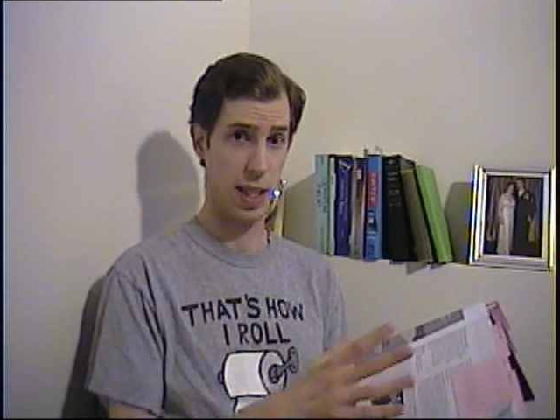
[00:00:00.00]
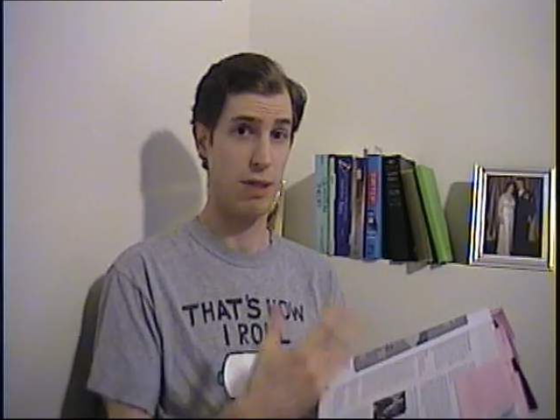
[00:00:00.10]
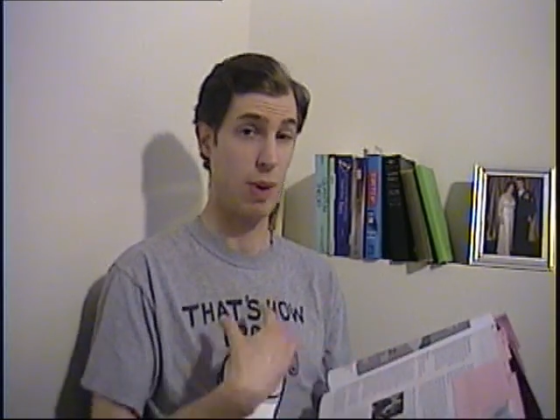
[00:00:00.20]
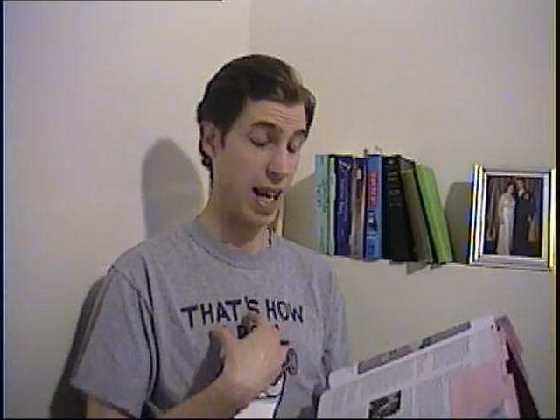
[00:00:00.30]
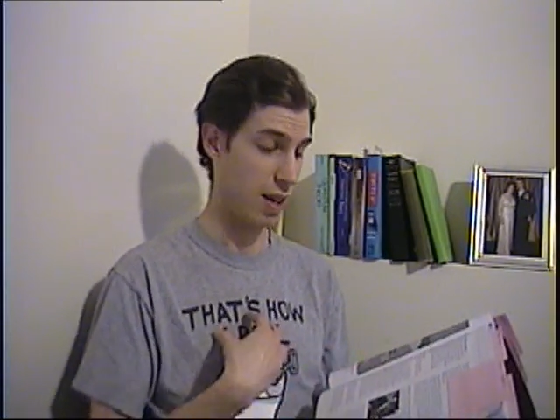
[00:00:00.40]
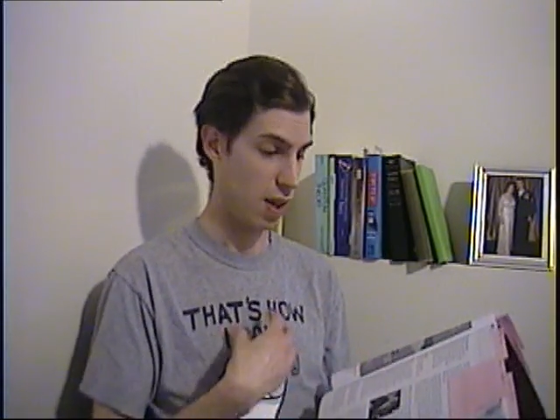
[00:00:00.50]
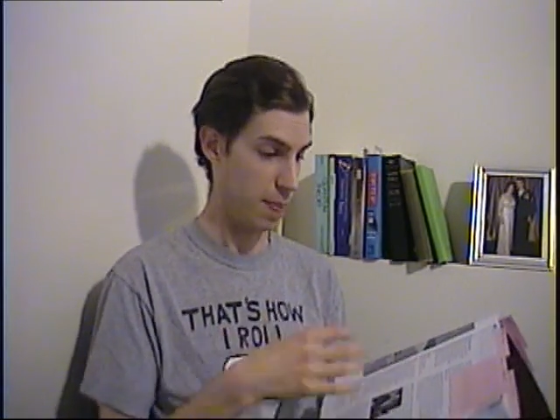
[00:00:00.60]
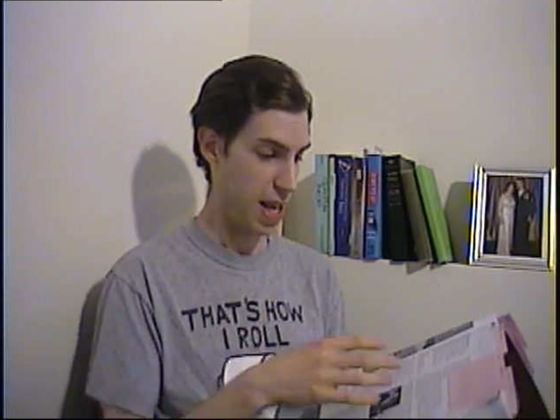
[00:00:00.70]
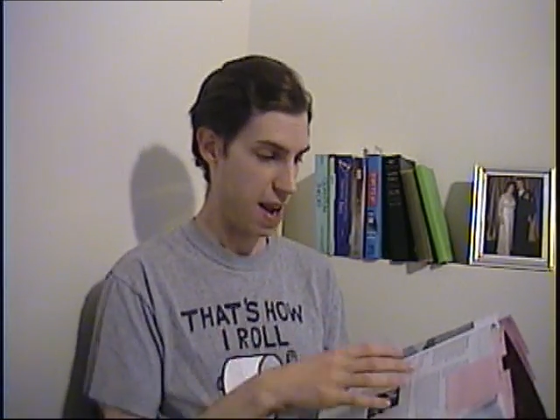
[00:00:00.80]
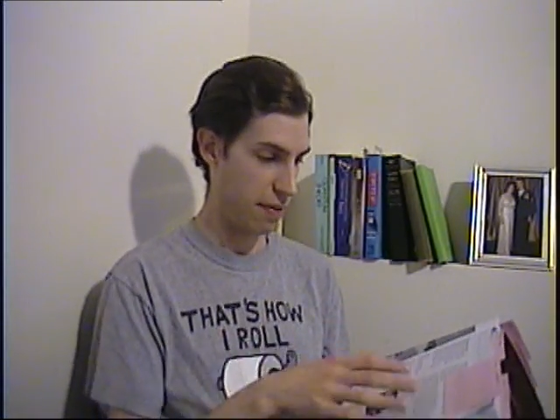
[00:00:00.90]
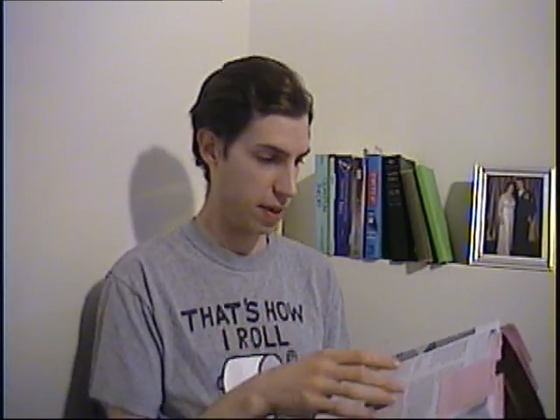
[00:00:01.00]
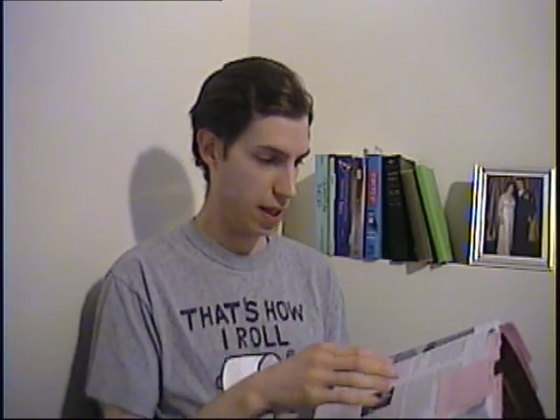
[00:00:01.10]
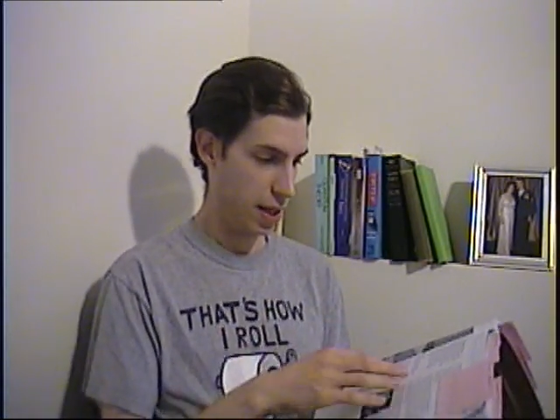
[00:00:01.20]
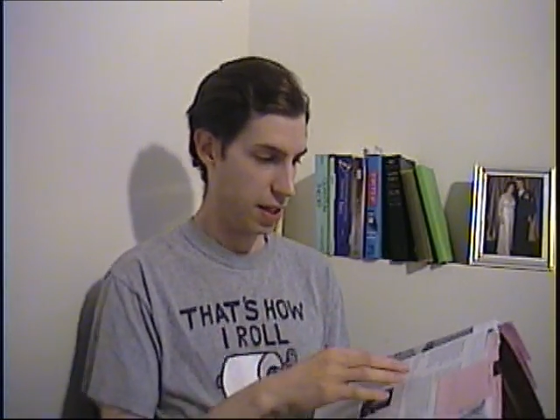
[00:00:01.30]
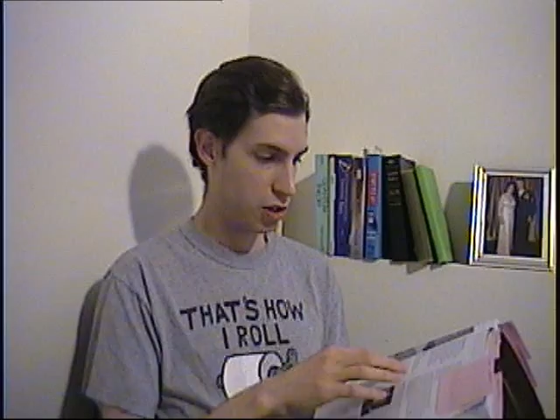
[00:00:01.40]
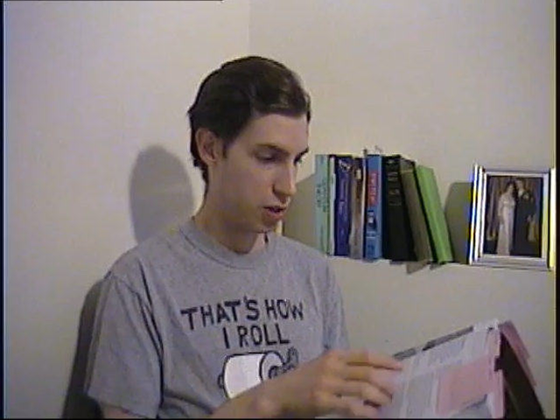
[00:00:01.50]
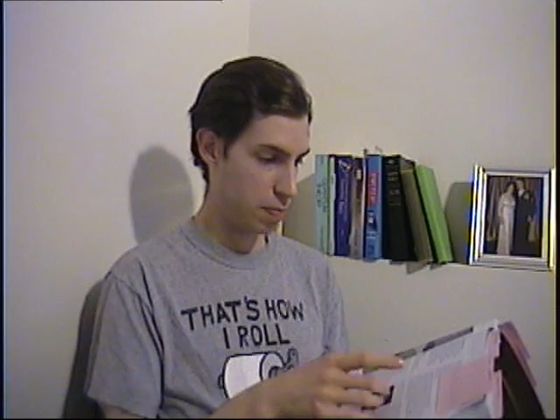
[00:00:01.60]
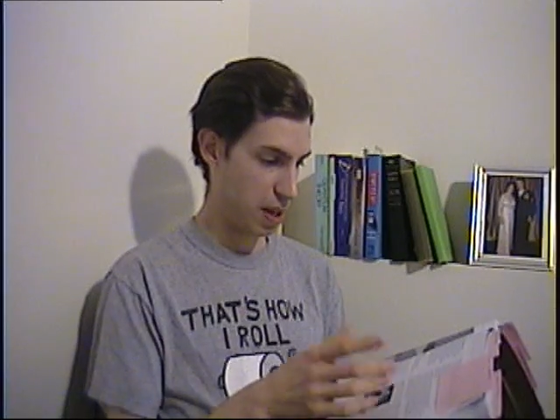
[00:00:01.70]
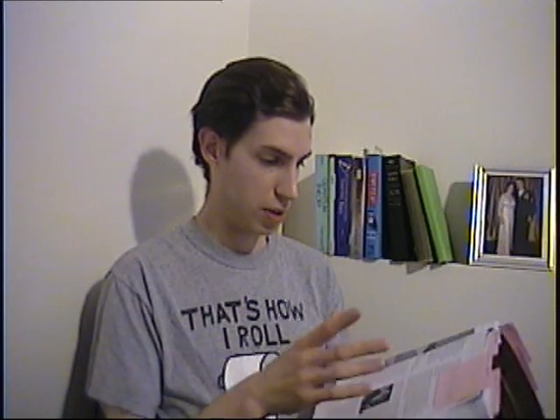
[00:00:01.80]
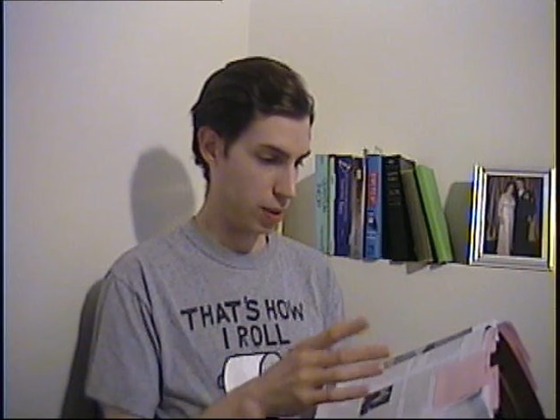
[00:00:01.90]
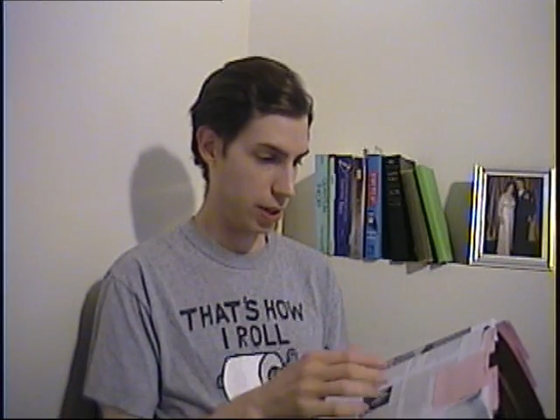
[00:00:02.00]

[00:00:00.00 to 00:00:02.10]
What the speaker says: That's what I call them. They have special